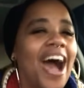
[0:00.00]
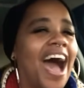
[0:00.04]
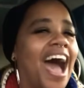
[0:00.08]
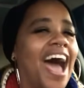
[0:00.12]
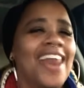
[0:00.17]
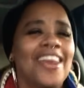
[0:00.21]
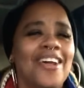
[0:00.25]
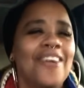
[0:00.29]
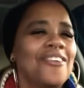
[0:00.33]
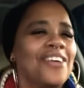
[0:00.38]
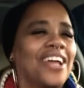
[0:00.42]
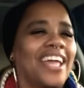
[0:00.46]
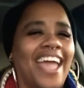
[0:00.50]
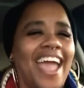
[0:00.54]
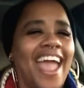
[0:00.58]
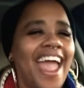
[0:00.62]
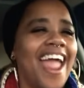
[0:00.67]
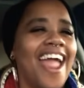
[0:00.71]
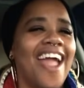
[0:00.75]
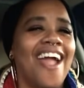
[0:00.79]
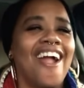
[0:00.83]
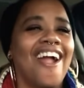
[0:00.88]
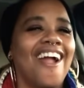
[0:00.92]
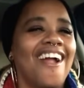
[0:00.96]
I don't
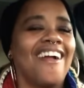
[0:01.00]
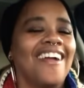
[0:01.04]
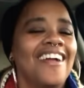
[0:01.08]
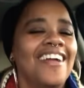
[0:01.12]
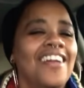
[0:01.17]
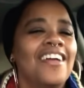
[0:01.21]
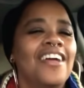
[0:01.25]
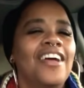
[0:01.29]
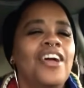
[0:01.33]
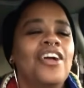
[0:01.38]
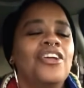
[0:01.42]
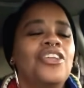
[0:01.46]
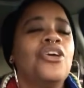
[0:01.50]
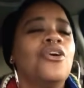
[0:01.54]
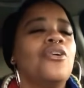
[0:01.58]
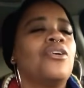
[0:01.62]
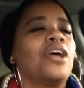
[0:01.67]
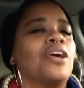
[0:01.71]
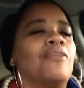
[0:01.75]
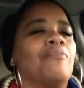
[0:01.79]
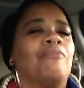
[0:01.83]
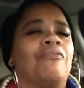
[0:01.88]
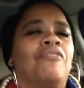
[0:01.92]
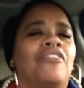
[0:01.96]
care. You
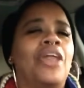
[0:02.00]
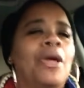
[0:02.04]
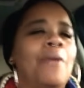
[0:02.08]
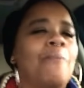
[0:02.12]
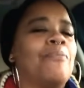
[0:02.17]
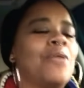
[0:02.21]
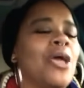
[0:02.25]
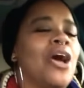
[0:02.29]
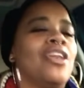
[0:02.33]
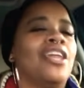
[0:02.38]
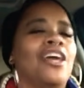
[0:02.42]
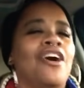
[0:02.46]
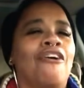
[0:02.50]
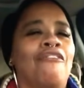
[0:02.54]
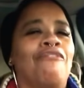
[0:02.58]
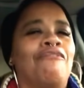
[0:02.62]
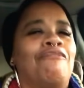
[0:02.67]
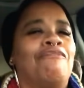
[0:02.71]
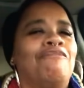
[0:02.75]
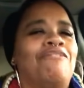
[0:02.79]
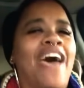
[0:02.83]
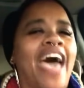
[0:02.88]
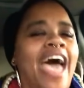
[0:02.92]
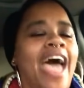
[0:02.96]
can flip your little
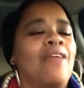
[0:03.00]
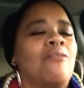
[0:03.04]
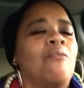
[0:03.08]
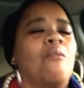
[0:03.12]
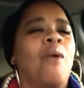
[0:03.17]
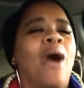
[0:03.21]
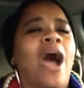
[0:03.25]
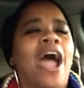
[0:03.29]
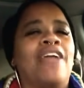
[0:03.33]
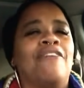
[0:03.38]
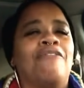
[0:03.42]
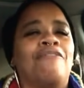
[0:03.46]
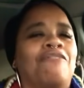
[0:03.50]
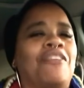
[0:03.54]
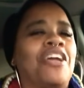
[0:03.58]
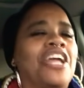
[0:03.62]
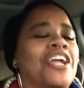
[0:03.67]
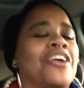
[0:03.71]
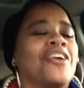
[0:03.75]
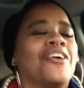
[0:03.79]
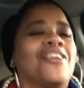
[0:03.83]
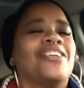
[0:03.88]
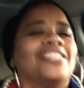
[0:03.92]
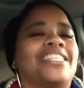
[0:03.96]
fat white
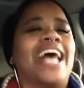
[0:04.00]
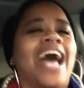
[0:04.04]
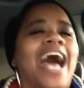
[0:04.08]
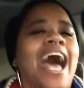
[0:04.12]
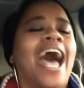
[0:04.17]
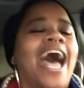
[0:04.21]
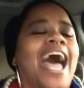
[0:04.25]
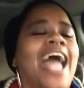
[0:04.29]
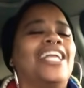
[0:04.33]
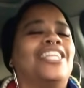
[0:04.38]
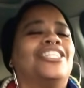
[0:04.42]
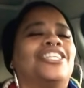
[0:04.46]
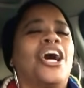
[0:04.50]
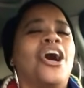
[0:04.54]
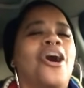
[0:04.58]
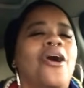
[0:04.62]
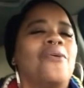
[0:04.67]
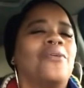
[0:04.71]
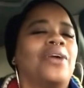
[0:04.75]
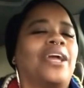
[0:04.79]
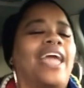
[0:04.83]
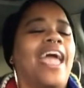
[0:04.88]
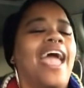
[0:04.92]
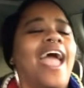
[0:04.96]
fingers. I
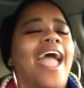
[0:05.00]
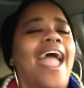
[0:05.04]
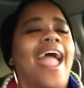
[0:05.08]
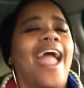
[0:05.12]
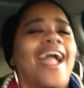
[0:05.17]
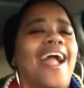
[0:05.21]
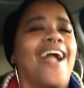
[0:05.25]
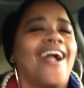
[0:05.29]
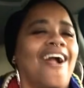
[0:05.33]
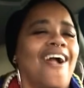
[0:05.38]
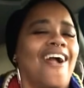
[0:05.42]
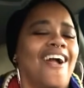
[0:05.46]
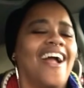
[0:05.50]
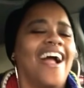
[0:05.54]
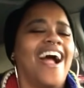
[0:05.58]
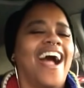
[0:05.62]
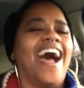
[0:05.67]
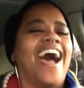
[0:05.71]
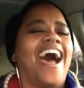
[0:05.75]
don't care.